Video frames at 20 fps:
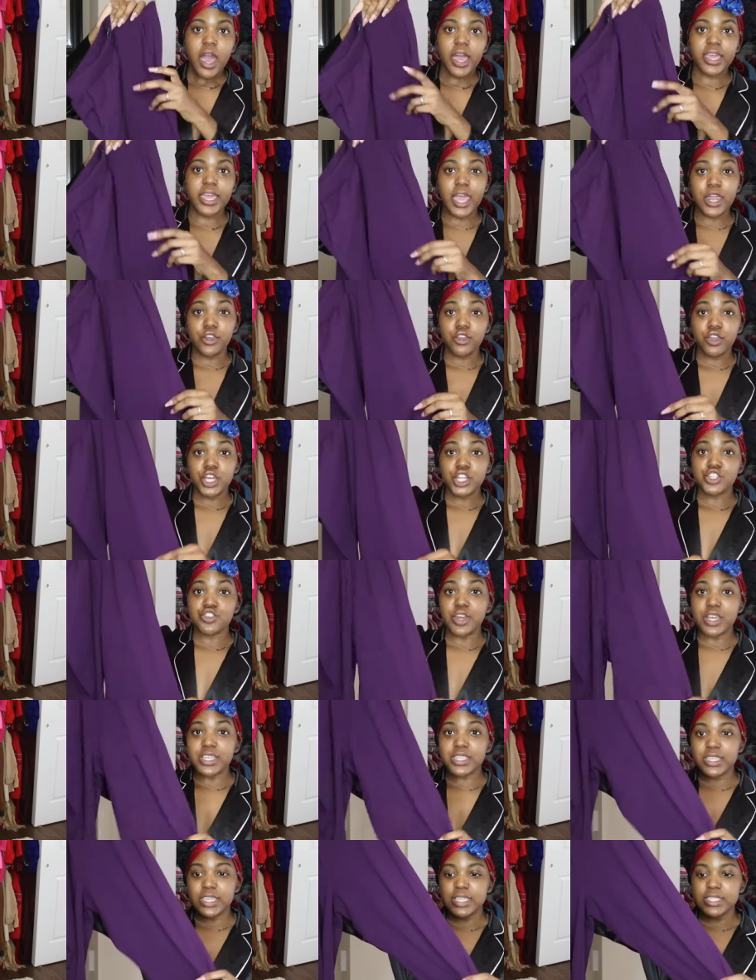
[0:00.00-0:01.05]
Again, you could
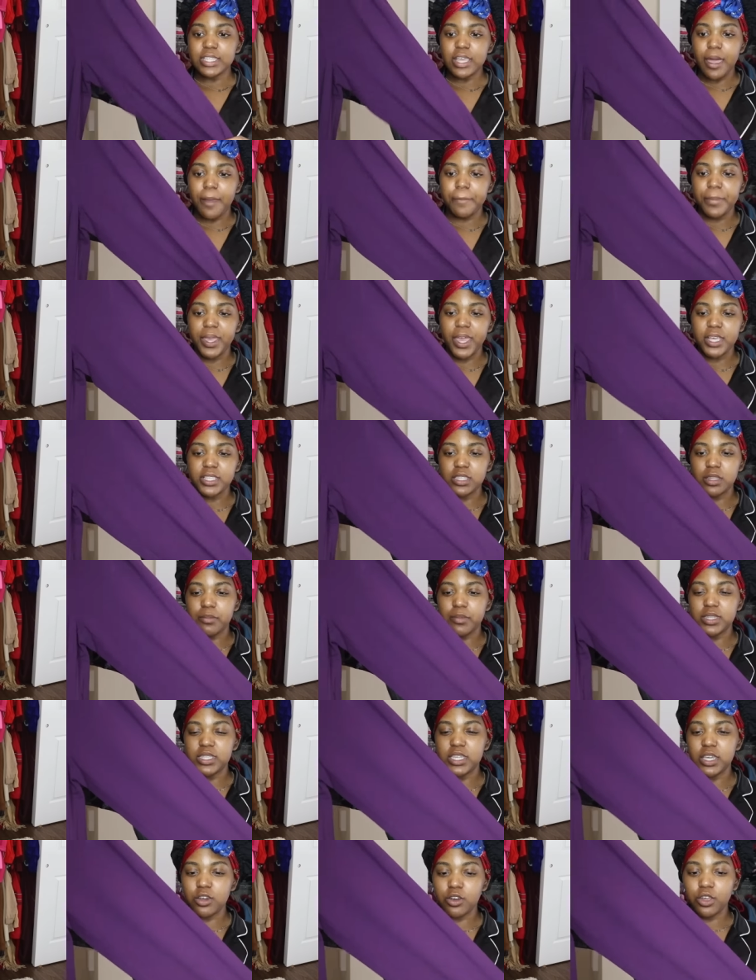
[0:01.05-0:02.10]
dress these up because the
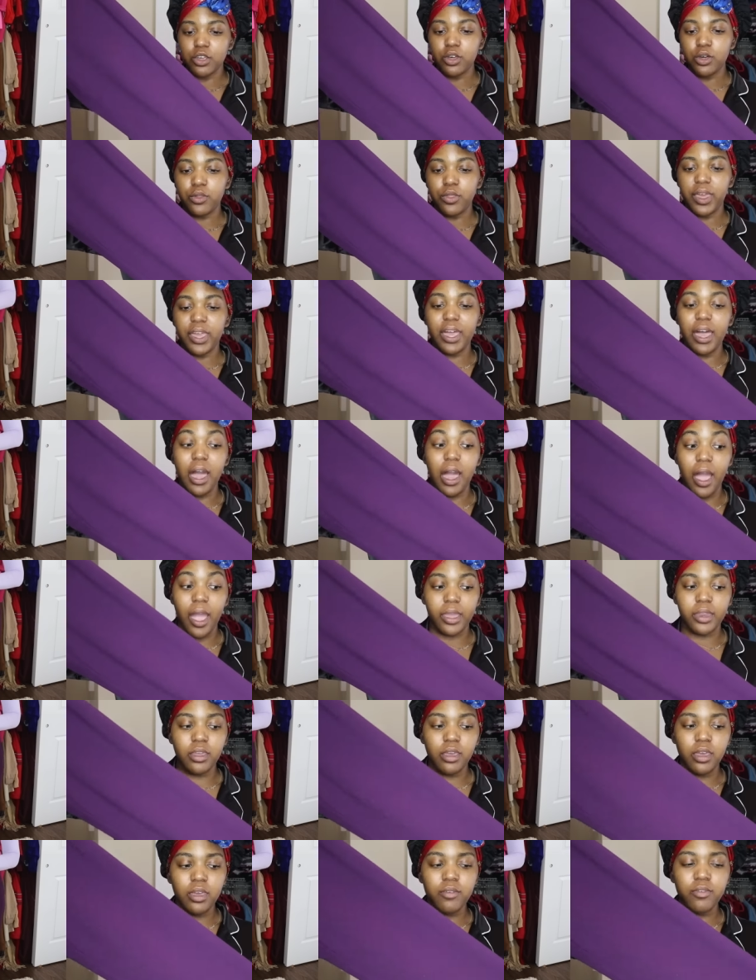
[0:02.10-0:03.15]
material, they
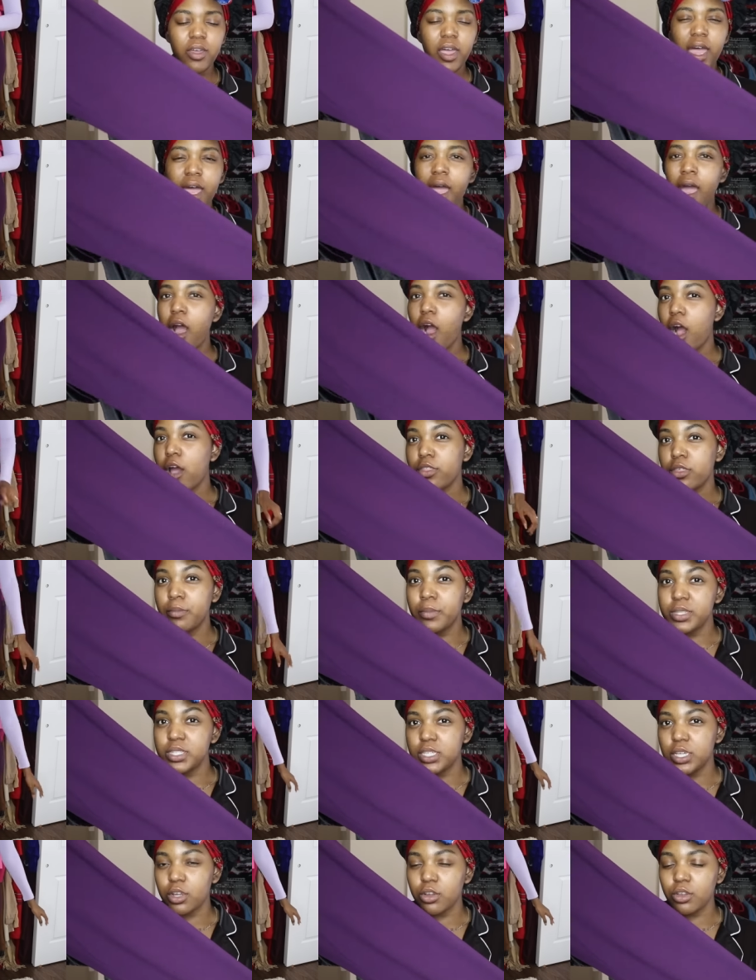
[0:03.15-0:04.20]
kind of are the
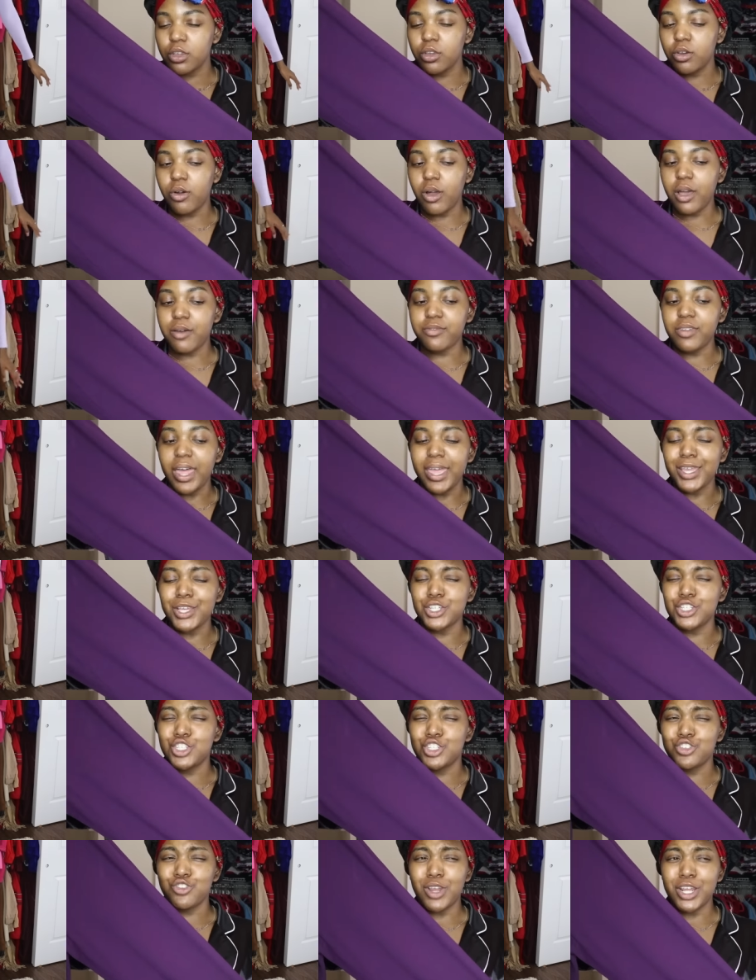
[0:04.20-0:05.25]
material of like
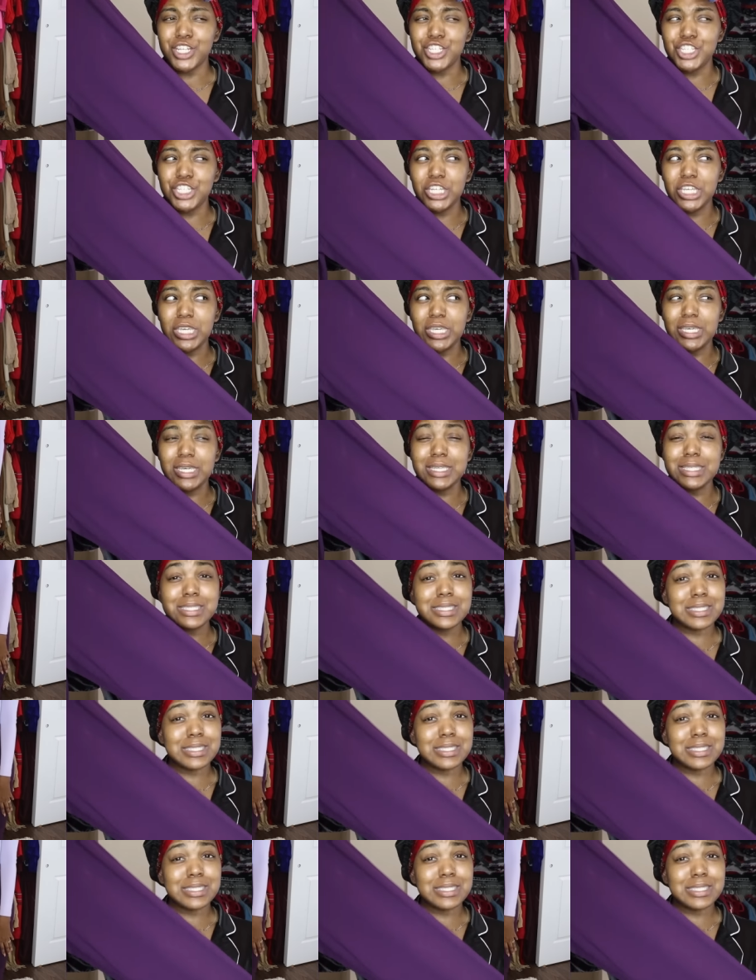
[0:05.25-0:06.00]
stretchy